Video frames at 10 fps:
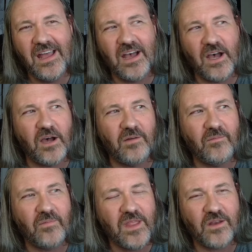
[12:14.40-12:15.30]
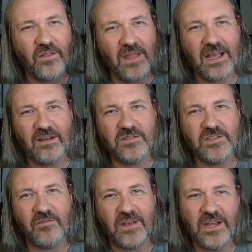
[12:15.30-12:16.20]
and, you know, that kind of
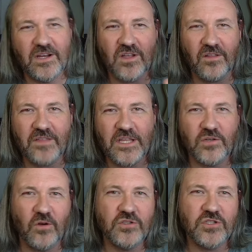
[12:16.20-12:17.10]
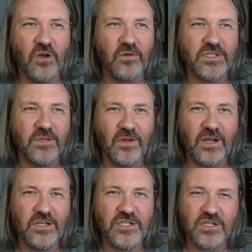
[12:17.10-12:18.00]
stuff. And here's all of these gross jokes, and we're
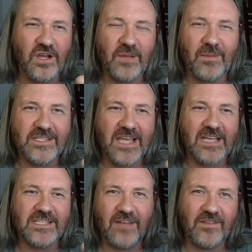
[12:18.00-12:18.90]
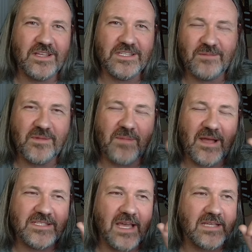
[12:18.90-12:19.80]
going to just talk about sex, and everything's going to be
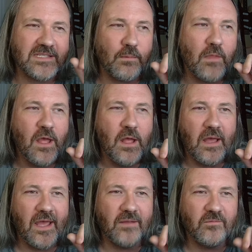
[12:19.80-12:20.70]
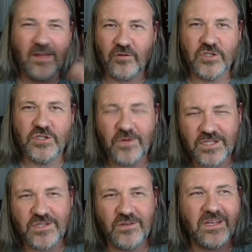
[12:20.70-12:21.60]
about sex, and we'll have
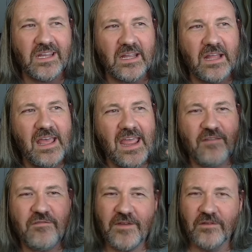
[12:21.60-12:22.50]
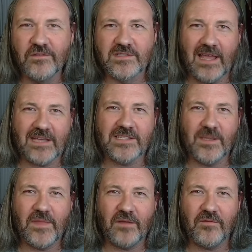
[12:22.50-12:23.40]
gratuitous nudity. It feels like
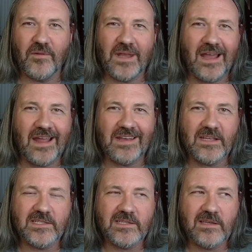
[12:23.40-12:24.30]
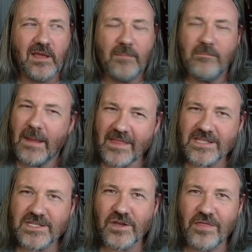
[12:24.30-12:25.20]
something from the 90s. Maybe
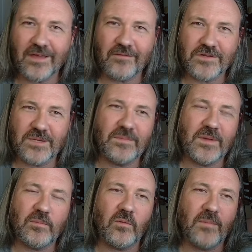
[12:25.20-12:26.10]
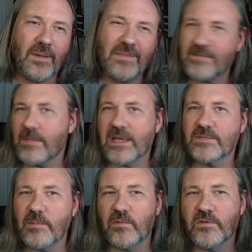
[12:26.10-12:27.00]
that's a good thing for some people. Maybe that makes
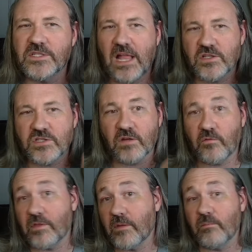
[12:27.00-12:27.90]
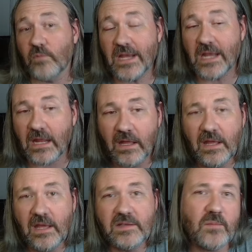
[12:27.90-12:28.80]
people nostalgic for them reading
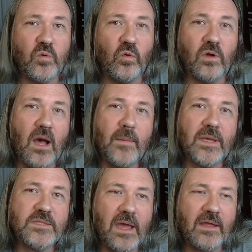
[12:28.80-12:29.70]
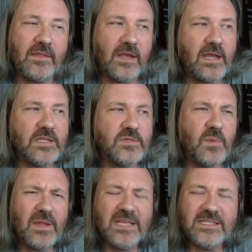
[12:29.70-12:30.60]
Deadpool comics back in the 90s.
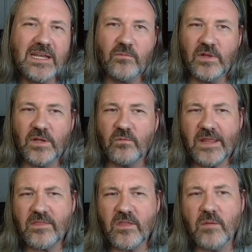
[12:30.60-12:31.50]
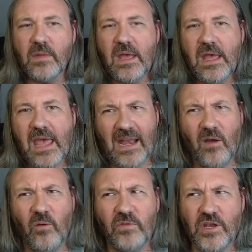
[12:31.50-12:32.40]
But because I didn't really read them, and I
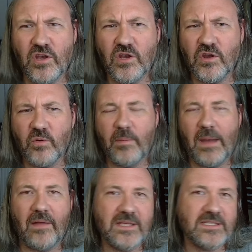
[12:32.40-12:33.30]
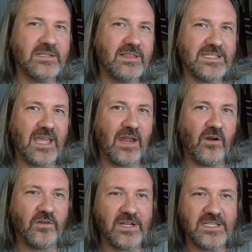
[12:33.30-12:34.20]
only knew about this
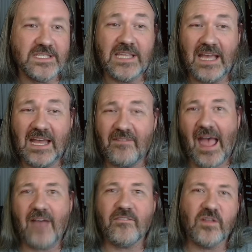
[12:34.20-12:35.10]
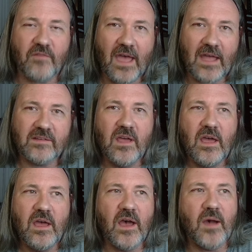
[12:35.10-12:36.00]
character existing kind of after the fact,
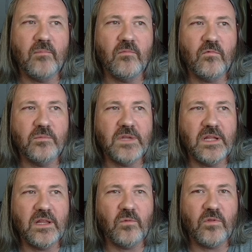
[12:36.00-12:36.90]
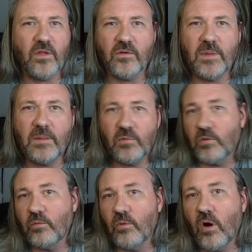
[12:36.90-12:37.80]
from dealing with other people
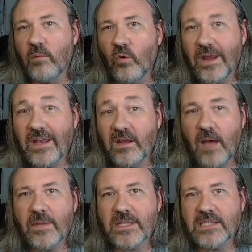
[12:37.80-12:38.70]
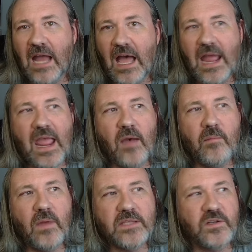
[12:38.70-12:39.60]
who are more into comics than I
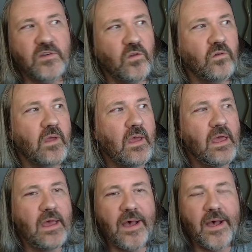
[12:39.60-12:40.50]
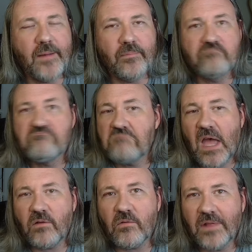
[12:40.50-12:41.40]
am as an adult,
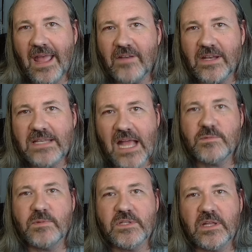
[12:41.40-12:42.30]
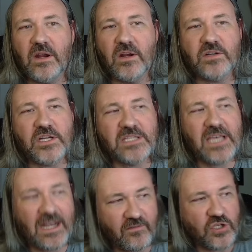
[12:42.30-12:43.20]
I don't really have an attachment to the character. I just
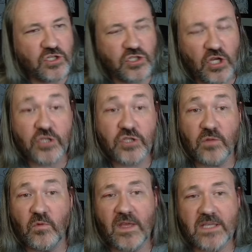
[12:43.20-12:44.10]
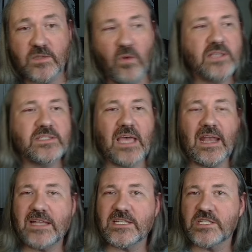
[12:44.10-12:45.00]
kind of judged the movie as it was,
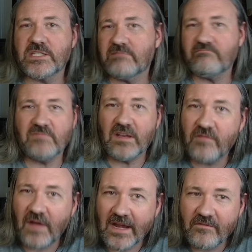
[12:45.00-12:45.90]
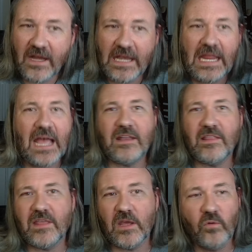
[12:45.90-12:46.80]
and I just didn't find it funny. I
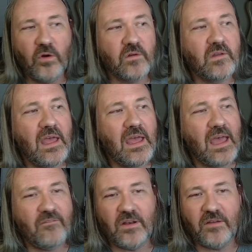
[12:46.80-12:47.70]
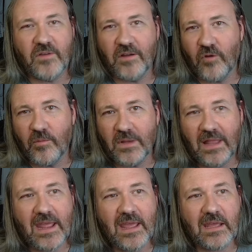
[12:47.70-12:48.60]
didn't think it worked. I found it very
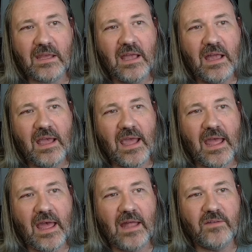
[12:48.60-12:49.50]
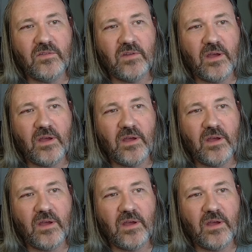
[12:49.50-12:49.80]
formulaic, and